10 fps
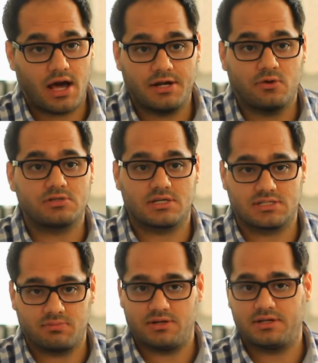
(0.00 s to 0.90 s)
I don't trust
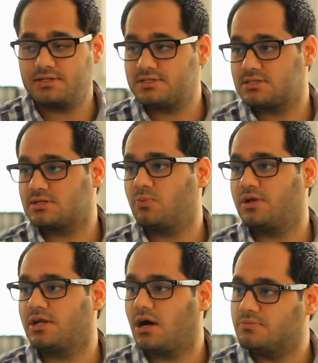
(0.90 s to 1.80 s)
the political system when
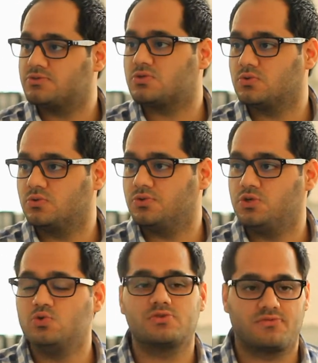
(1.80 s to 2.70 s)
it comes to the
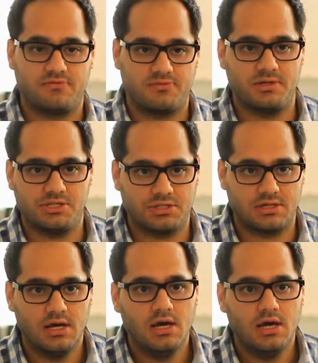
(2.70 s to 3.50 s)
use of information.